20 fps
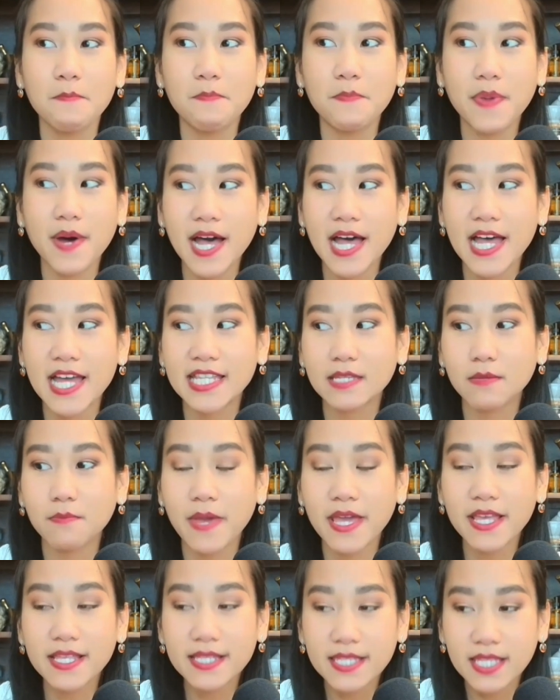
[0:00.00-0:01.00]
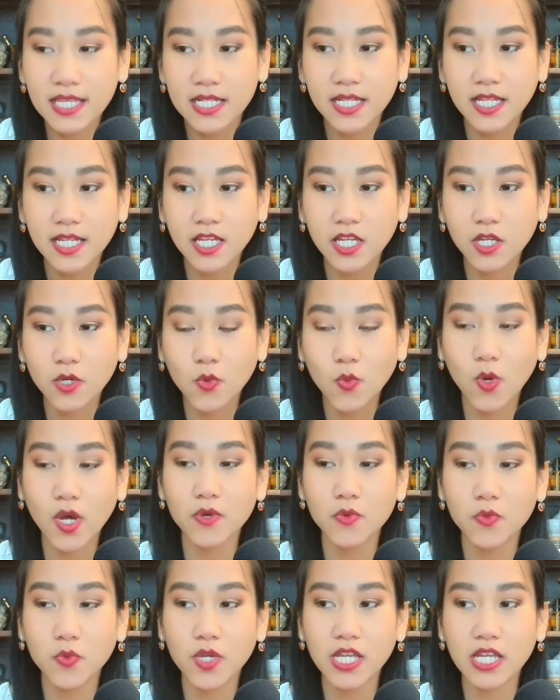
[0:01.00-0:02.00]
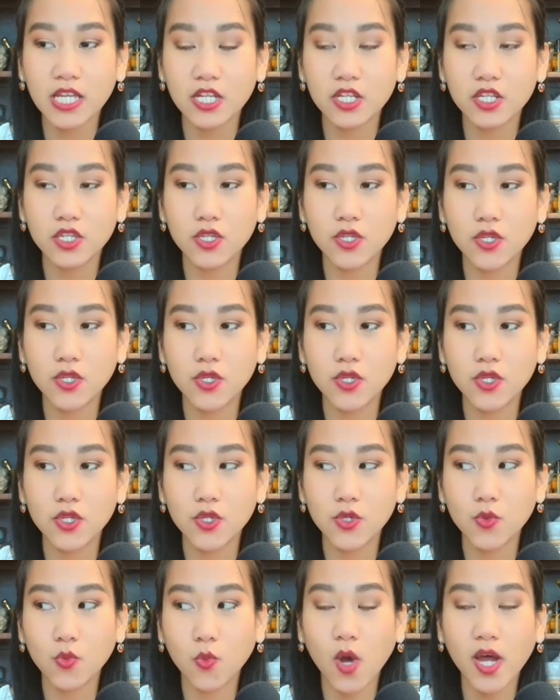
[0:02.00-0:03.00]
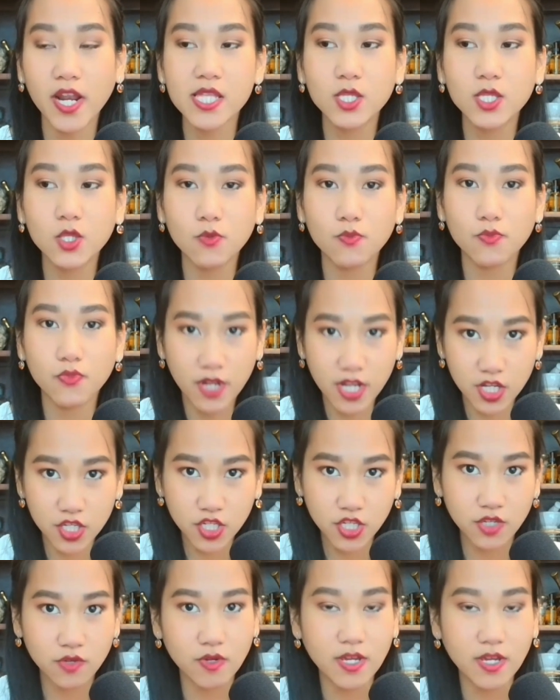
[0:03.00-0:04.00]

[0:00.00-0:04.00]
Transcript: But basically what we wanted to bring to you